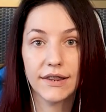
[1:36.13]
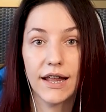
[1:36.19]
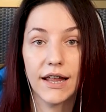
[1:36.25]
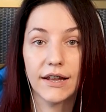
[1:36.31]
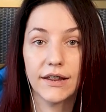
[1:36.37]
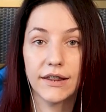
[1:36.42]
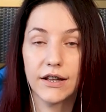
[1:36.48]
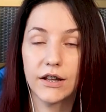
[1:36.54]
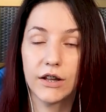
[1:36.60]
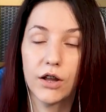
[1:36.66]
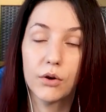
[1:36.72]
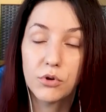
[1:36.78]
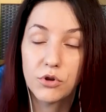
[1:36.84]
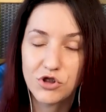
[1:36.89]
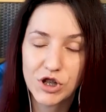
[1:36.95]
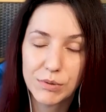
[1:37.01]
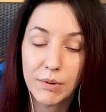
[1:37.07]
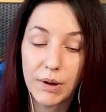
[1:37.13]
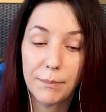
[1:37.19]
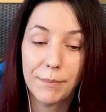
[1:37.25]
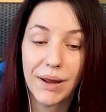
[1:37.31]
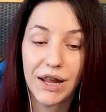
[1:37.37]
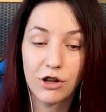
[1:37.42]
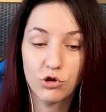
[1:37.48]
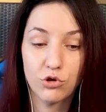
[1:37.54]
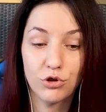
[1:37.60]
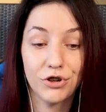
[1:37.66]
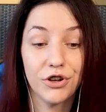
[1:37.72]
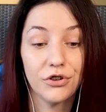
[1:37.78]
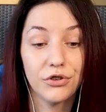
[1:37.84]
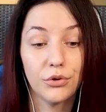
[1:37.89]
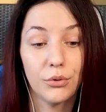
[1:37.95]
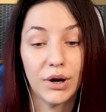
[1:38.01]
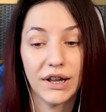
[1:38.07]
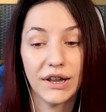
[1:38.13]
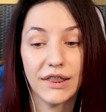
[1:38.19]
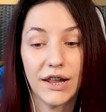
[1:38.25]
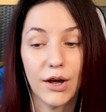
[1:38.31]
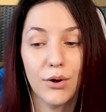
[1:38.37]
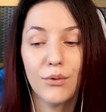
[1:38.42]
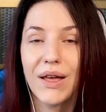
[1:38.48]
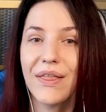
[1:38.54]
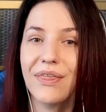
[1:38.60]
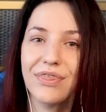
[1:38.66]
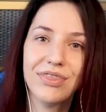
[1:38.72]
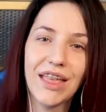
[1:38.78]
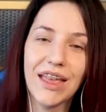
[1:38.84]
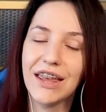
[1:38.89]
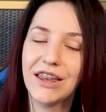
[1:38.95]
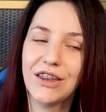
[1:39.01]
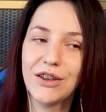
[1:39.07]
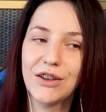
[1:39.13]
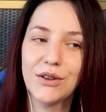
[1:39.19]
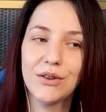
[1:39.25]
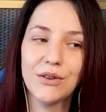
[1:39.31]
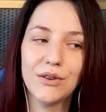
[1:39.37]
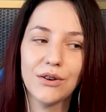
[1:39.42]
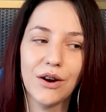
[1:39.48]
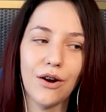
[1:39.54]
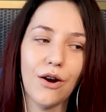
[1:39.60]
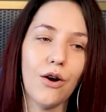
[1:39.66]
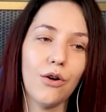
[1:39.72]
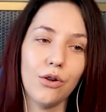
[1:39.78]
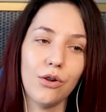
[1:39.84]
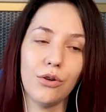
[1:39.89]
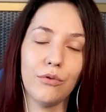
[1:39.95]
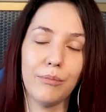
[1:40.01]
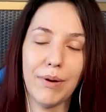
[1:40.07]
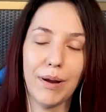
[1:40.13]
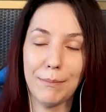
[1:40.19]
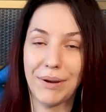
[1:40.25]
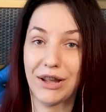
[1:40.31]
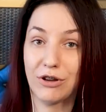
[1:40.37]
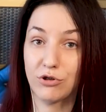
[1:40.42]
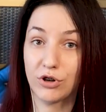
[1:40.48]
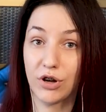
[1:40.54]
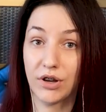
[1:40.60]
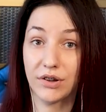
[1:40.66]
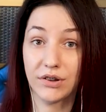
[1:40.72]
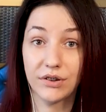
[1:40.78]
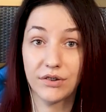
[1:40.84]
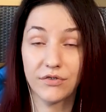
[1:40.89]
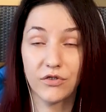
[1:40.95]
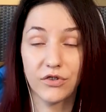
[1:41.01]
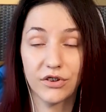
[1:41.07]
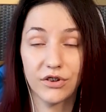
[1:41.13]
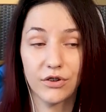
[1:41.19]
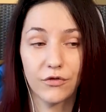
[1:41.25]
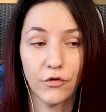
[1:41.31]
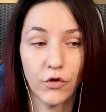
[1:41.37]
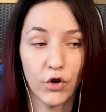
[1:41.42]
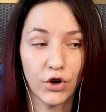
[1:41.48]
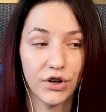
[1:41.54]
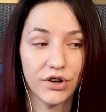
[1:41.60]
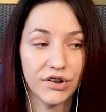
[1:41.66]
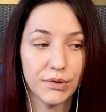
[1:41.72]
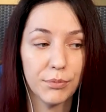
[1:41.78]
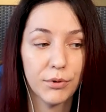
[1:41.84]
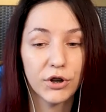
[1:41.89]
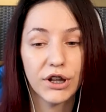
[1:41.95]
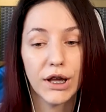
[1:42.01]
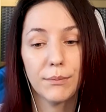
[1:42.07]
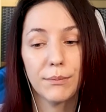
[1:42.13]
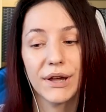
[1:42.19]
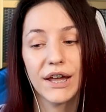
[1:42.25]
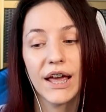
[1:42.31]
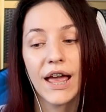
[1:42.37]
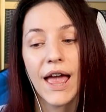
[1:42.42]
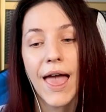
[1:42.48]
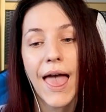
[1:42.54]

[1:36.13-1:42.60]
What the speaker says: then go and check my Patreon right now, and thank you all of my Patreons for supporting me.